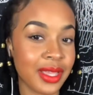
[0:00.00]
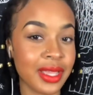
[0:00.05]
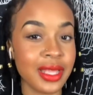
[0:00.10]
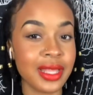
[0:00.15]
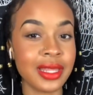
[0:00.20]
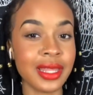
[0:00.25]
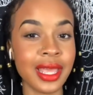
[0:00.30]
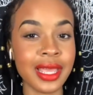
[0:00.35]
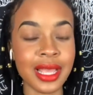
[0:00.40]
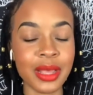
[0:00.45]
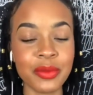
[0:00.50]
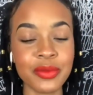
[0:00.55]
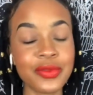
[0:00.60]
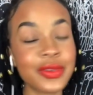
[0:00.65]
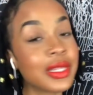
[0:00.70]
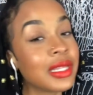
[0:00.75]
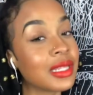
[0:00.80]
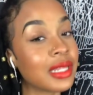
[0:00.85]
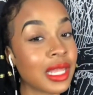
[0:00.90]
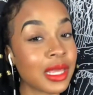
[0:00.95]
Like, I'm
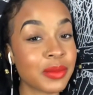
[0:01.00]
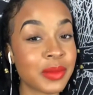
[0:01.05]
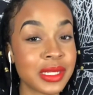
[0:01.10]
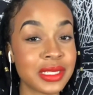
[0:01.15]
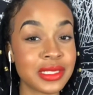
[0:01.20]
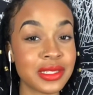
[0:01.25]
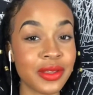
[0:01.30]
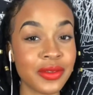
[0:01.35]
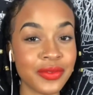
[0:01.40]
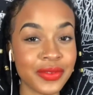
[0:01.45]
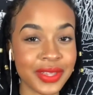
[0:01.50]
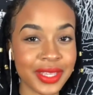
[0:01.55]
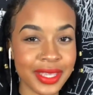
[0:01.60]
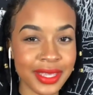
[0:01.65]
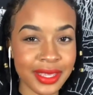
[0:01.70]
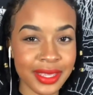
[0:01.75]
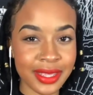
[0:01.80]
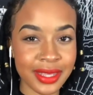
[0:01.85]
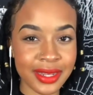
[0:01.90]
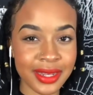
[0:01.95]
feeling like myself
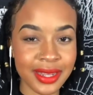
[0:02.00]
again.